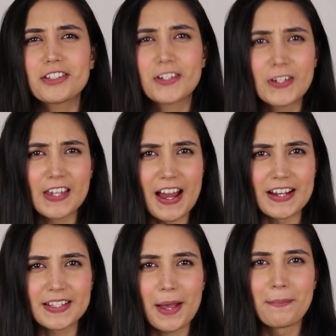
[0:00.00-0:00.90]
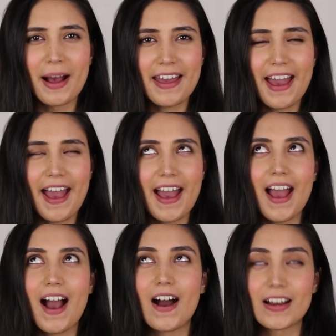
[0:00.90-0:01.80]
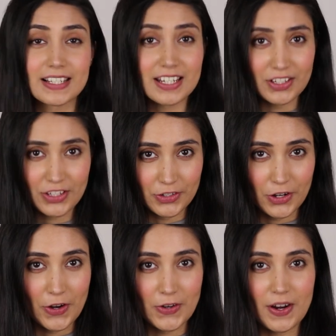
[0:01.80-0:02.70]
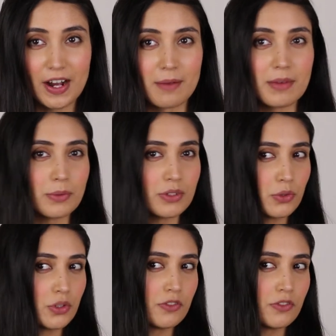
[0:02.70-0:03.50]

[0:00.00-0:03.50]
2 years, my hair hardly used to grow. It was sort